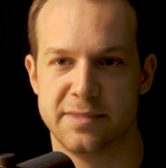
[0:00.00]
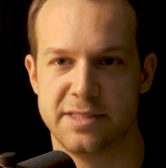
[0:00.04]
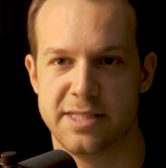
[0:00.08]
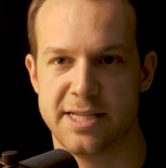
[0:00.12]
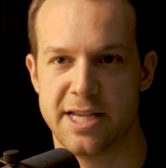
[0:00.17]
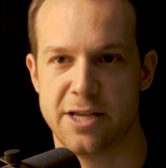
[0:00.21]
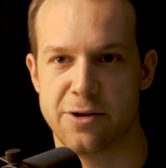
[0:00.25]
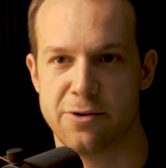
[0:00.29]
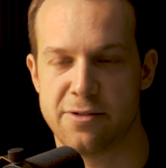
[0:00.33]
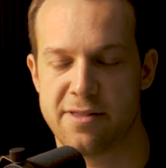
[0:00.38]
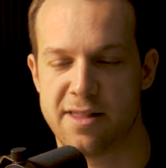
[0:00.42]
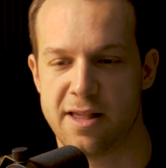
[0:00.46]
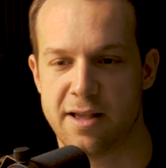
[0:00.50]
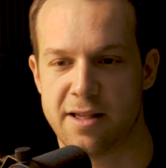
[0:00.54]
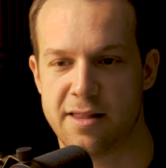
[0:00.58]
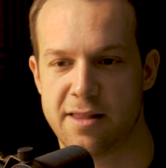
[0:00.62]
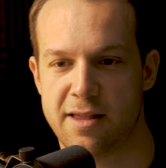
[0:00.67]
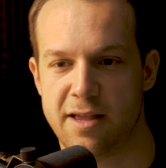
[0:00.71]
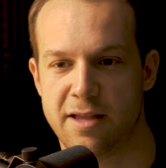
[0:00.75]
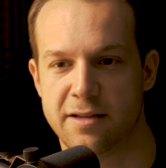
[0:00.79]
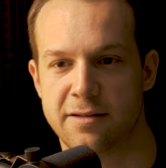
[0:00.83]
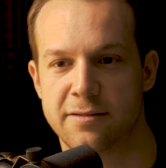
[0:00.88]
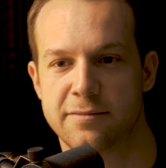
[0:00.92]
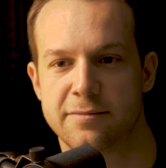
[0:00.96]
Deus Ex
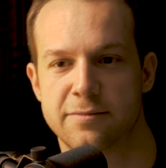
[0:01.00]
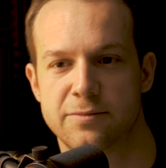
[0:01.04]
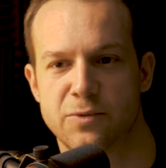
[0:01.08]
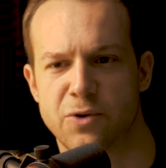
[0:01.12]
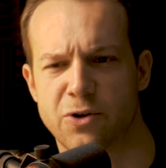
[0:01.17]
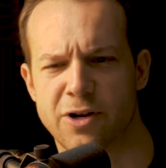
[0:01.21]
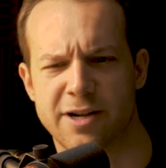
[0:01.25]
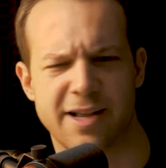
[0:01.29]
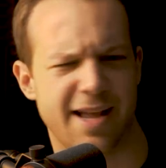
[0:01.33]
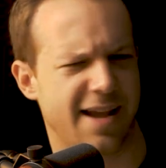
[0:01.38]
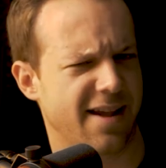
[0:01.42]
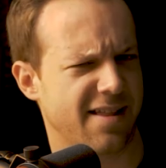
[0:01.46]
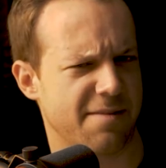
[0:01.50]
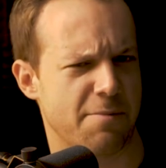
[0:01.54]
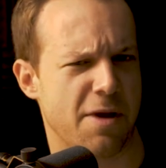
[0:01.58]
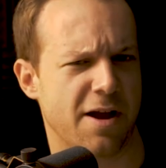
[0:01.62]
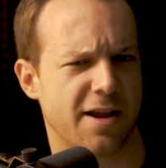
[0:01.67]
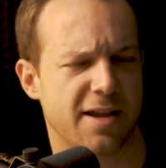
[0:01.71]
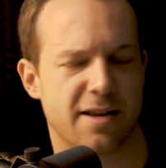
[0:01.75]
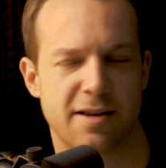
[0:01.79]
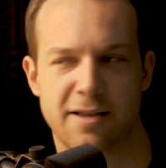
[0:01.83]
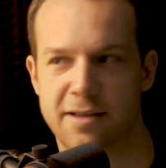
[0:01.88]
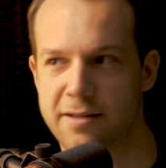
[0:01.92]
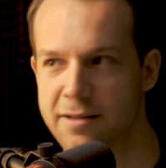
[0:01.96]
Head or Ex
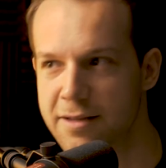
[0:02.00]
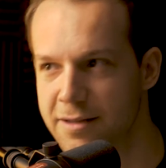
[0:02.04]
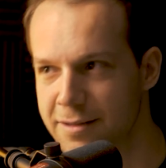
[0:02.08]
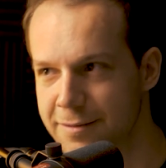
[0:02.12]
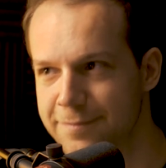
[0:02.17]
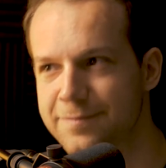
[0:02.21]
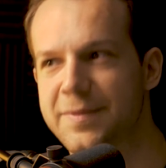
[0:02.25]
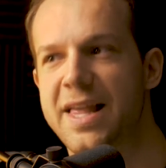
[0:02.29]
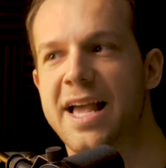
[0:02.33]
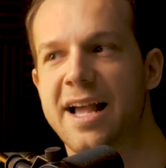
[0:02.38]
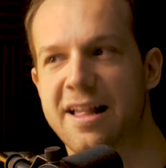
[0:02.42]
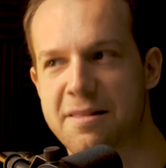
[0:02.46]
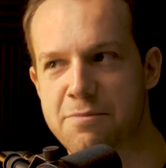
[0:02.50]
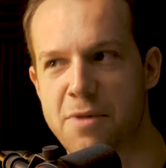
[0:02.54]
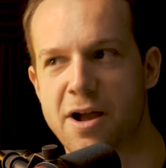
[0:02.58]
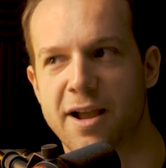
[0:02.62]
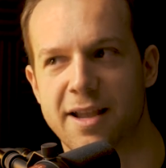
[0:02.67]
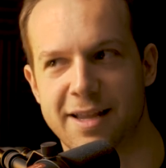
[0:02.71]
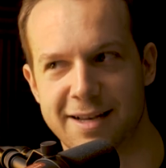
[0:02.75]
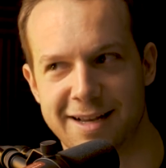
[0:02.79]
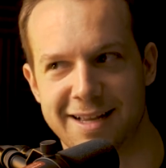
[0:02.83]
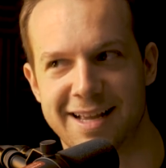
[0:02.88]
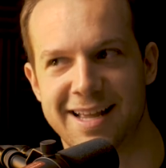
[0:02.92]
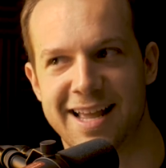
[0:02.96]
Machina. Ex
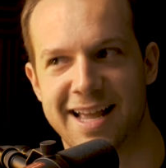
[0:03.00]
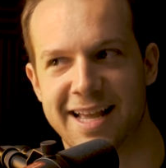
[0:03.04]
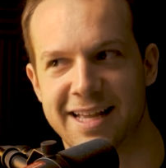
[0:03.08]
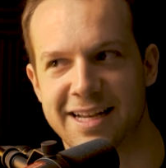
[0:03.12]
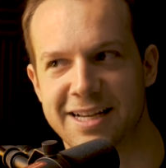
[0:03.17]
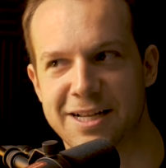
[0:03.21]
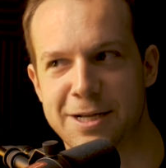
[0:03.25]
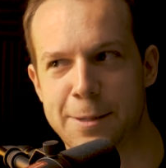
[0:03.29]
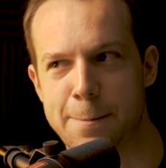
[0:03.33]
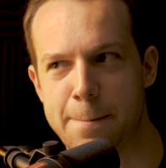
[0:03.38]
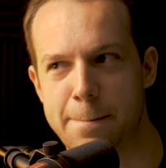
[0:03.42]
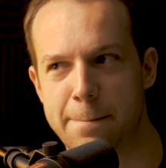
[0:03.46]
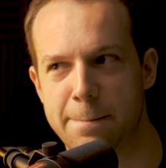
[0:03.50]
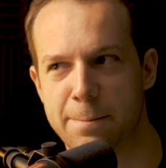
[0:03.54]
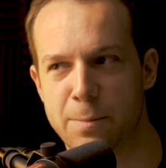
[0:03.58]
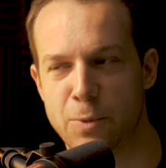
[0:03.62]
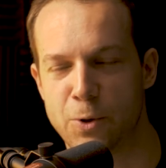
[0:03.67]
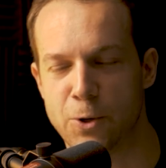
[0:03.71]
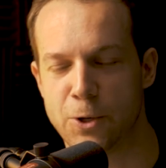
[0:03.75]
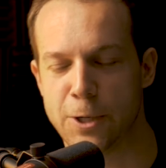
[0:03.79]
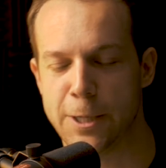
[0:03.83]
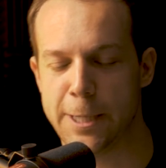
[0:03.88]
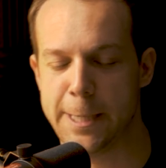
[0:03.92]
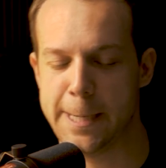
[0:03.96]
Machina had
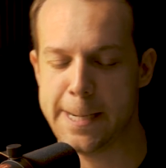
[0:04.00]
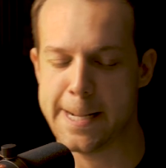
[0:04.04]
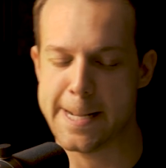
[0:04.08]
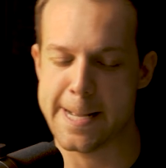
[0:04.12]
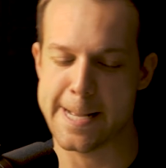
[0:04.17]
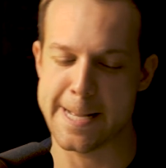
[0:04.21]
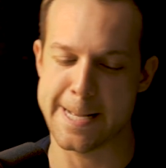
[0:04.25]
more,